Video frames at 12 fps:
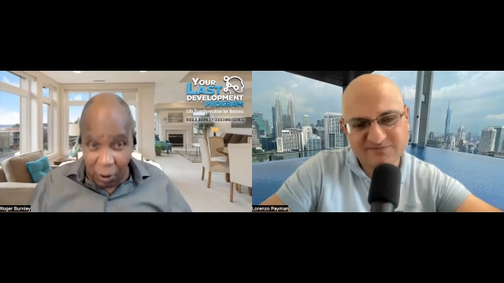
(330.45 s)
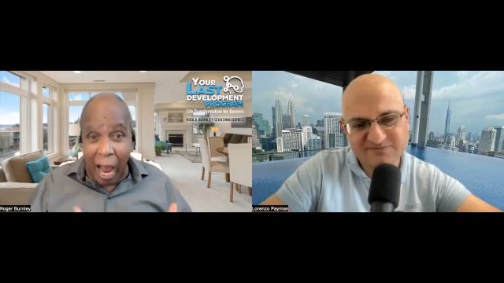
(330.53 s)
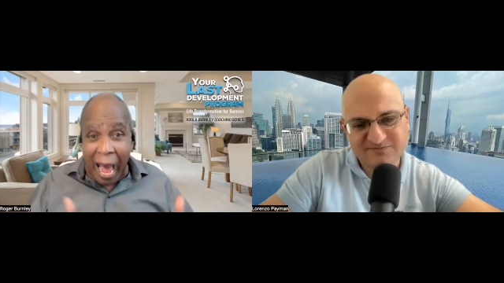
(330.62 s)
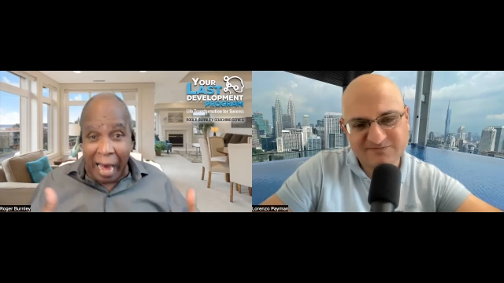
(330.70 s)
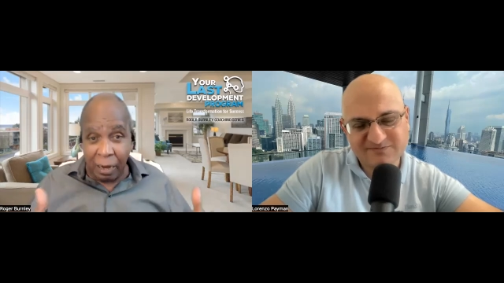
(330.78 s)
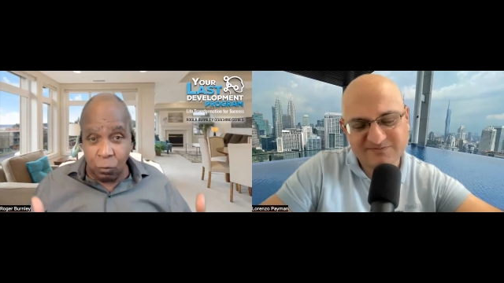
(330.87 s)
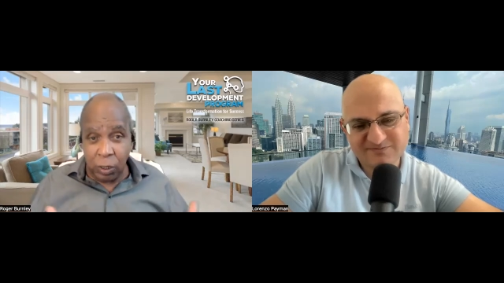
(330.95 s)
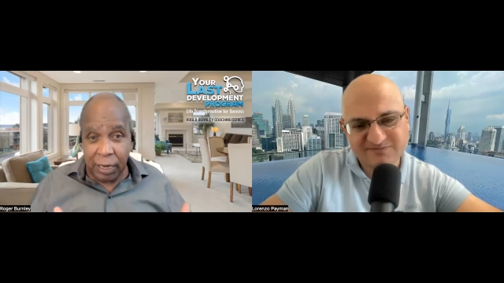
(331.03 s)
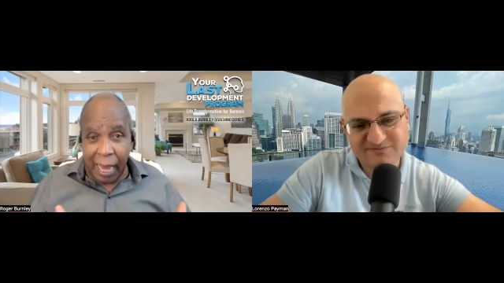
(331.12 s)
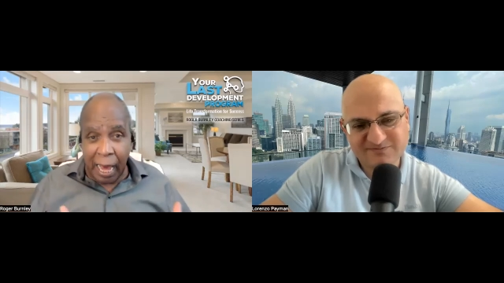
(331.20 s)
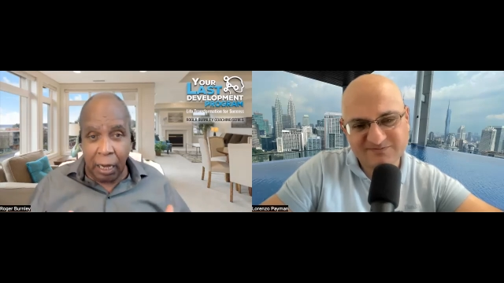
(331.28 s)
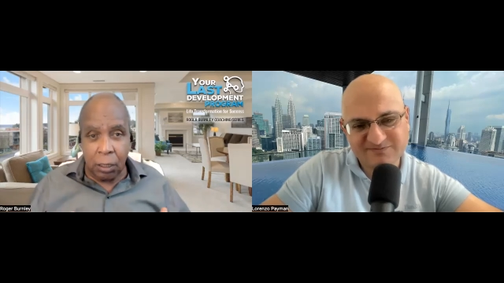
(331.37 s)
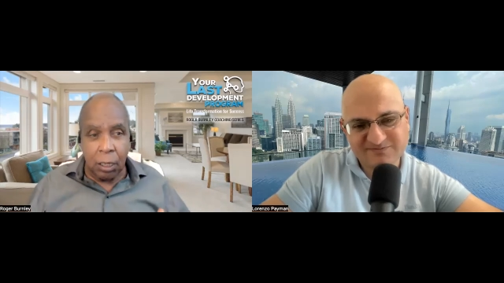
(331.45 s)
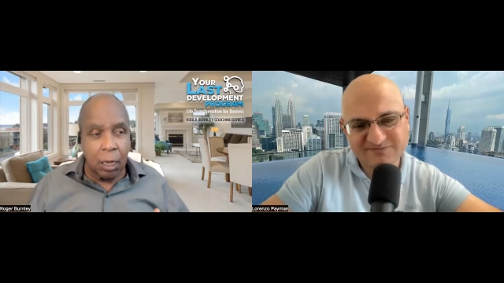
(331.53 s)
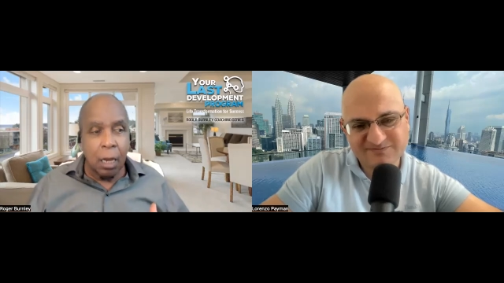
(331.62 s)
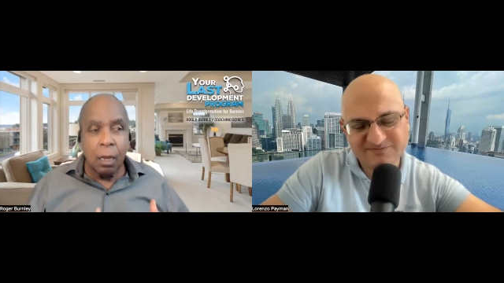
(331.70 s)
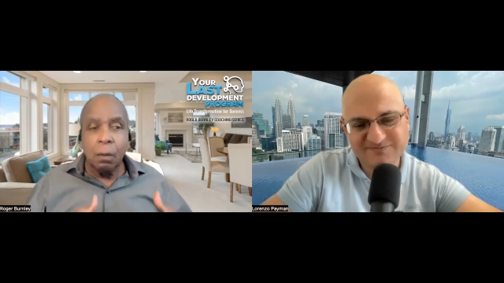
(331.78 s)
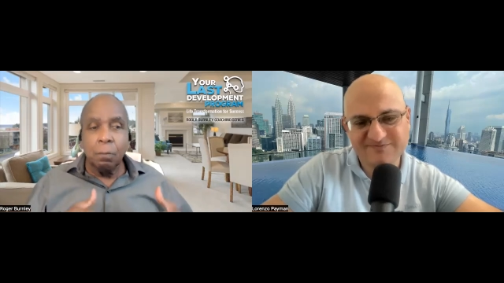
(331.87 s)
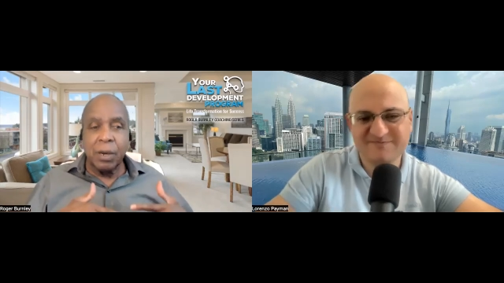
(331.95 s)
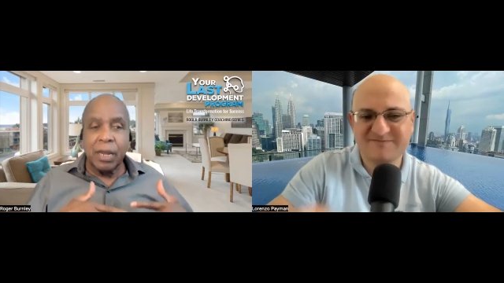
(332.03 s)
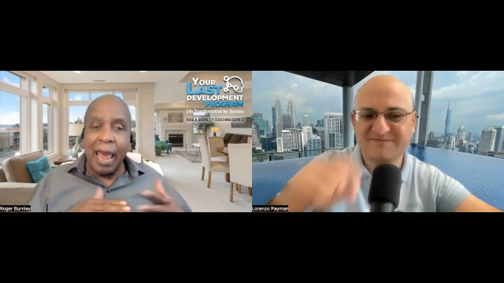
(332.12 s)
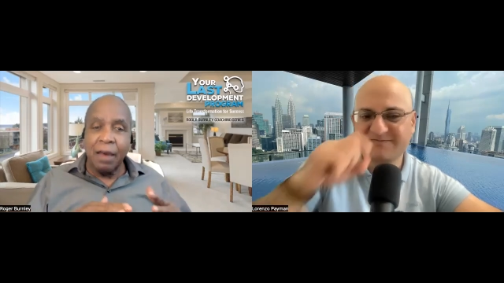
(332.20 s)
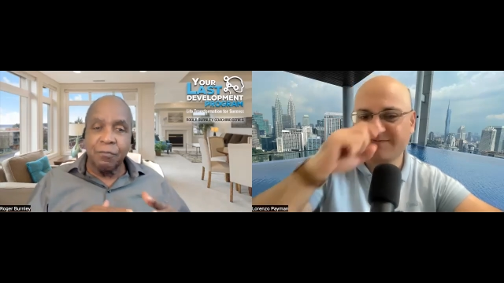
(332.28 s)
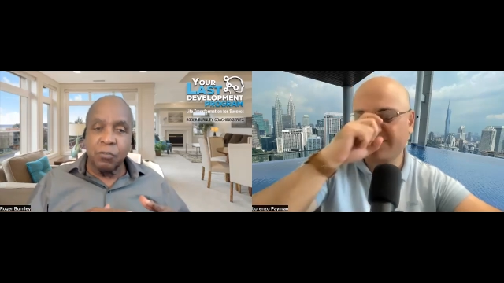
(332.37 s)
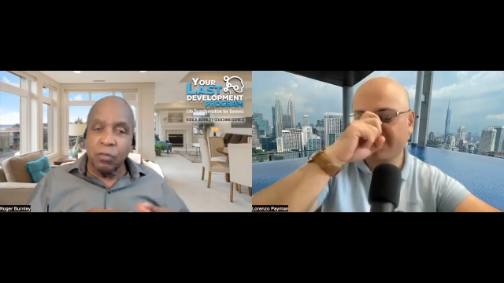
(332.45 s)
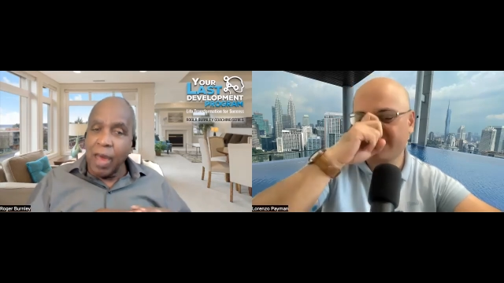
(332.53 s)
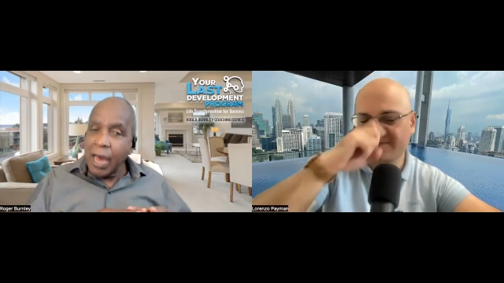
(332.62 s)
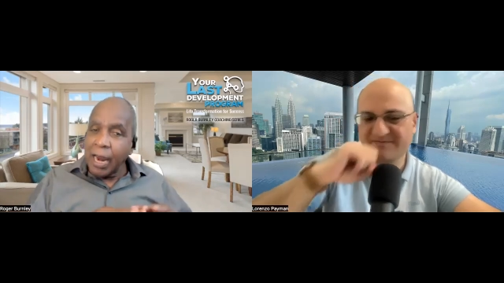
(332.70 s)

Speaker 1: odd one out. But after that,